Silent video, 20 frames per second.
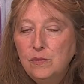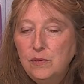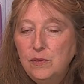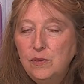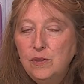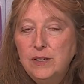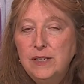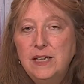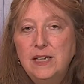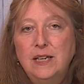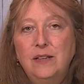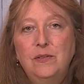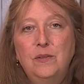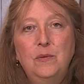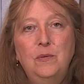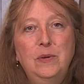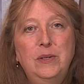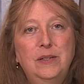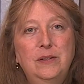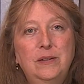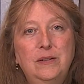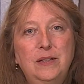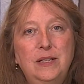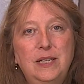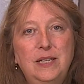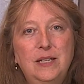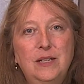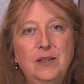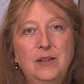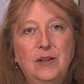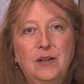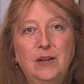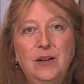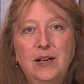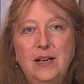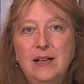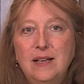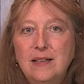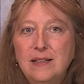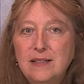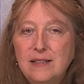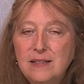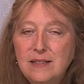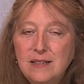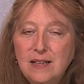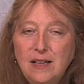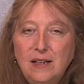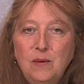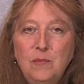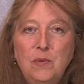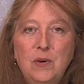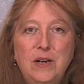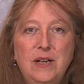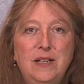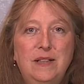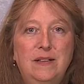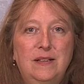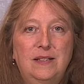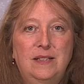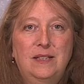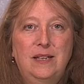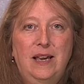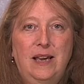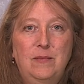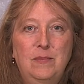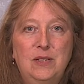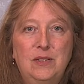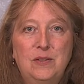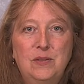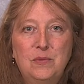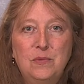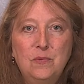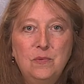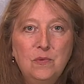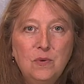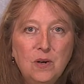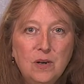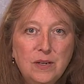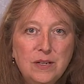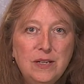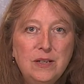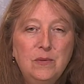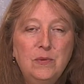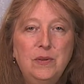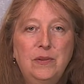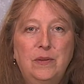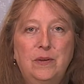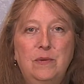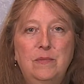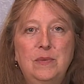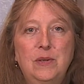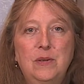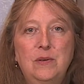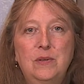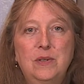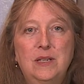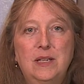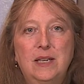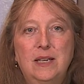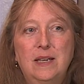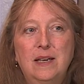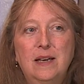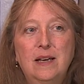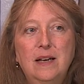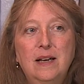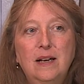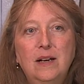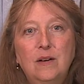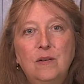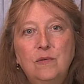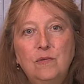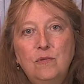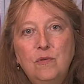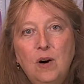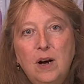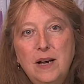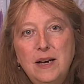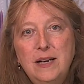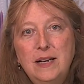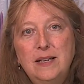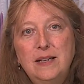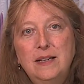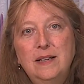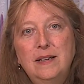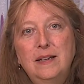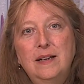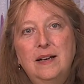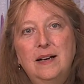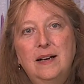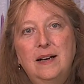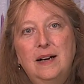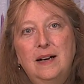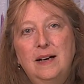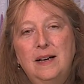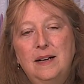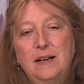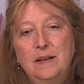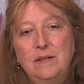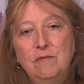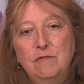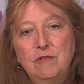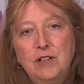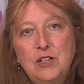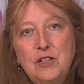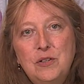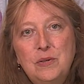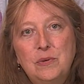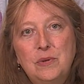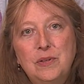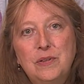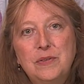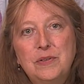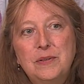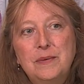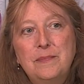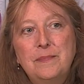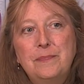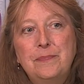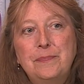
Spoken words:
looking at the wheel of the year, celebrating the Sabbats, working with community, writing rituals,